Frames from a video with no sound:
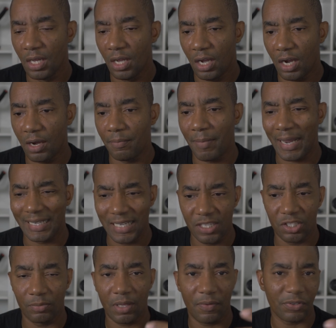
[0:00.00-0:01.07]
um,
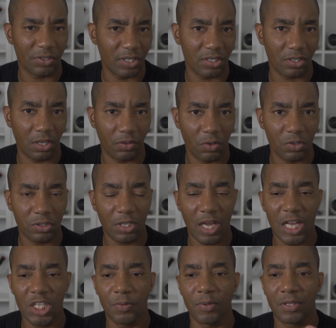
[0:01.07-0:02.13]
magnesium levels and things along those
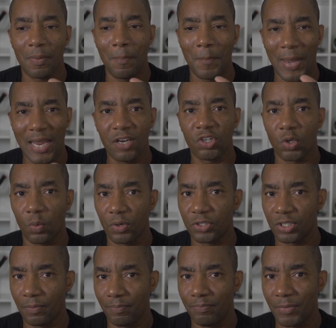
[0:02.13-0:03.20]
lines. But the major ones,
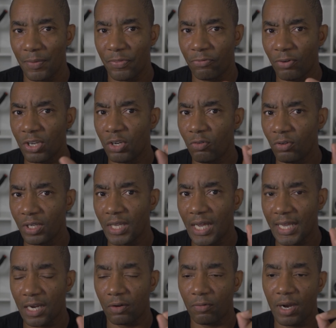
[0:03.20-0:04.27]
the, the three you really got to
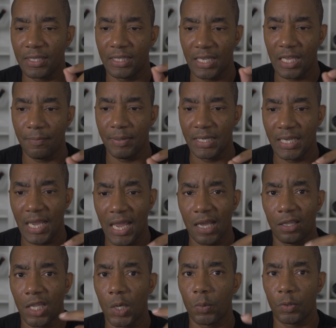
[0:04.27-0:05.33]
get right, the NPK
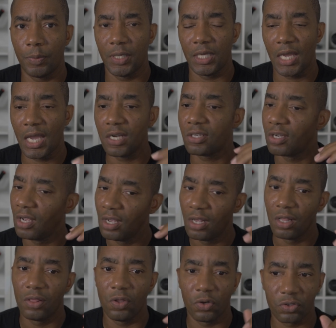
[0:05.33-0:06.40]
along with pH,
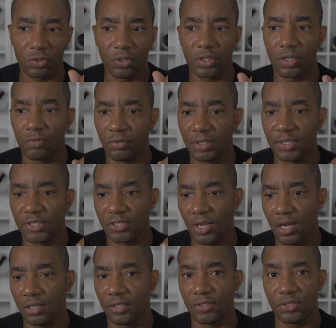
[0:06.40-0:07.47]
those are looking really
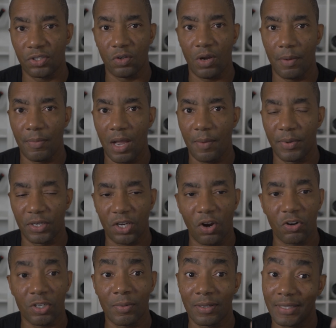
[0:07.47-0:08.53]
solid. So I'm, I'm
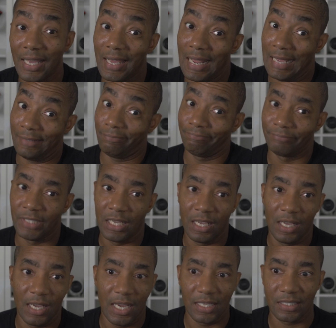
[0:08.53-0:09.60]
encouraged about that, and
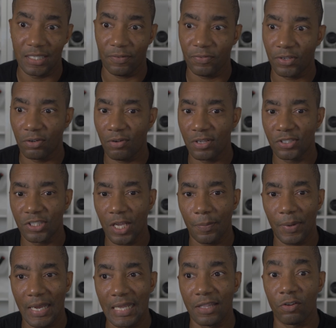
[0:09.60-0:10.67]
it's definitely a great step
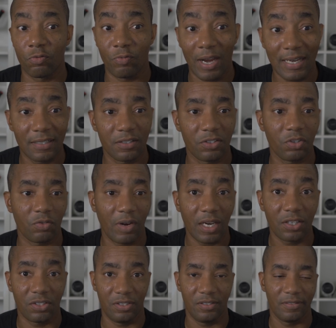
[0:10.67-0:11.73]
in the right
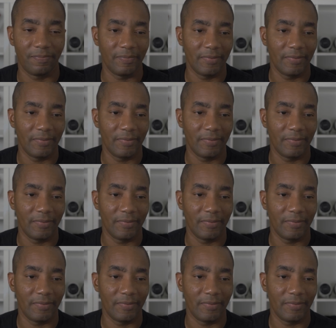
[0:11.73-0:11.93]
direction.